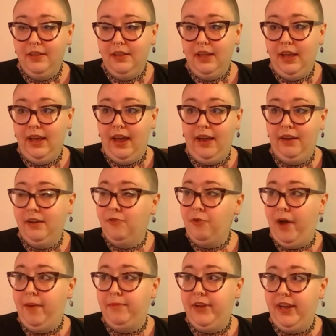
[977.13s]
I
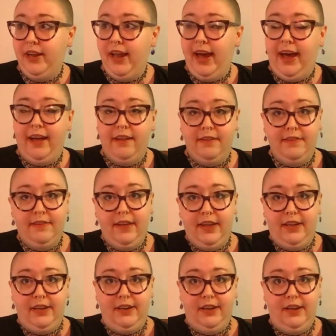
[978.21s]
grabbed it as
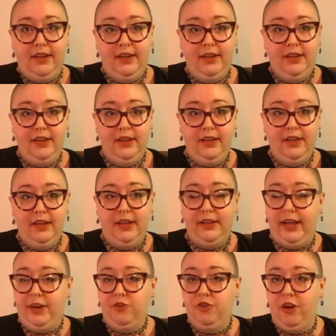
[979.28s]
an
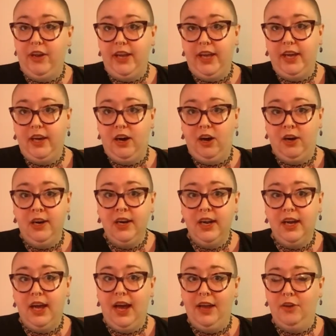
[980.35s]
electronic
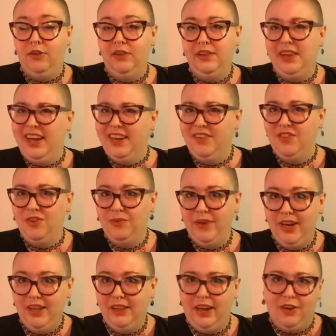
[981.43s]
ARC. I don't like to
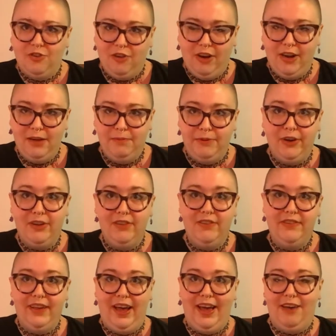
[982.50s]
read electronic
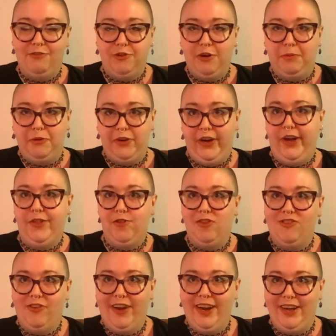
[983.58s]
books. I have trouble
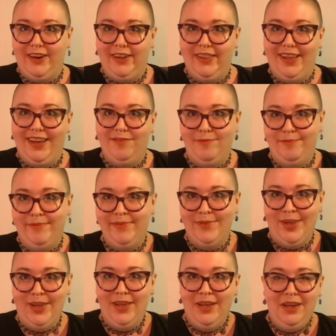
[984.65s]
concentrating on them.
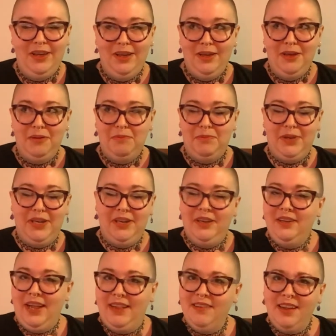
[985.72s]
But
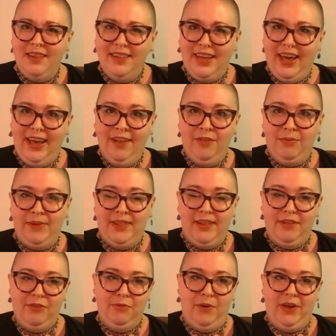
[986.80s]
that's not the case with
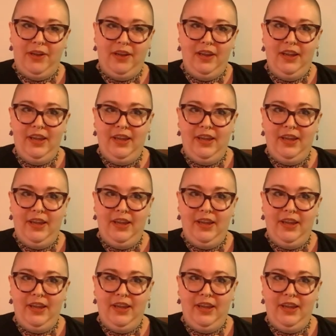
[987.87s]
this one.